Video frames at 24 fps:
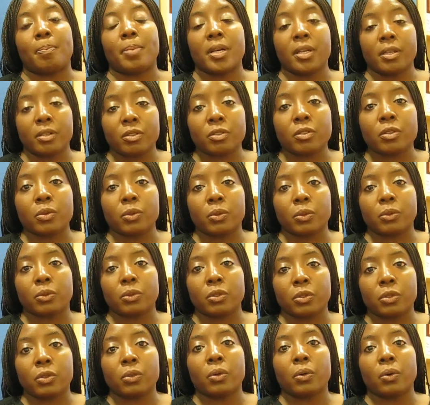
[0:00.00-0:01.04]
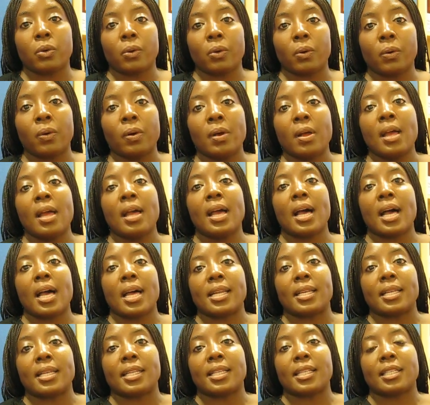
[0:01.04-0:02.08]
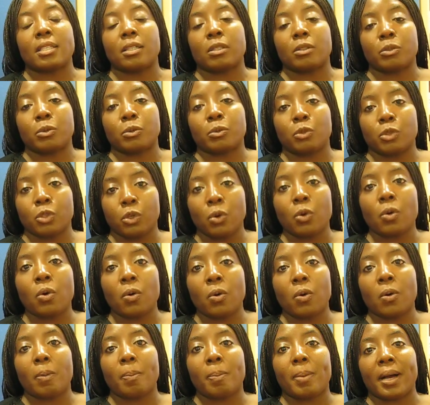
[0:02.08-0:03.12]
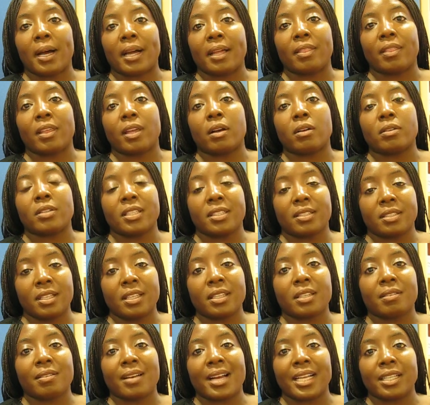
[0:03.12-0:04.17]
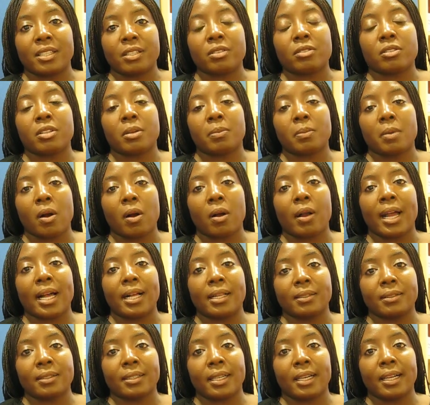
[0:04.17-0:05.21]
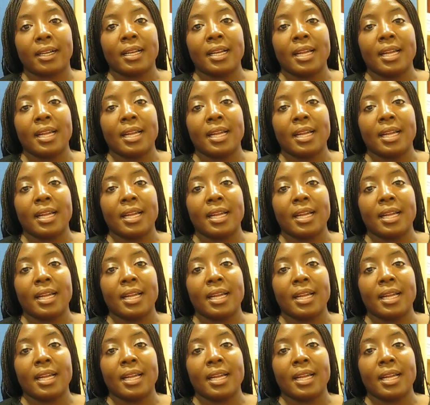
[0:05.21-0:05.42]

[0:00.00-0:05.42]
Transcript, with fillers: personal tour and a little talk by the artistic director, Sir Mark Elder,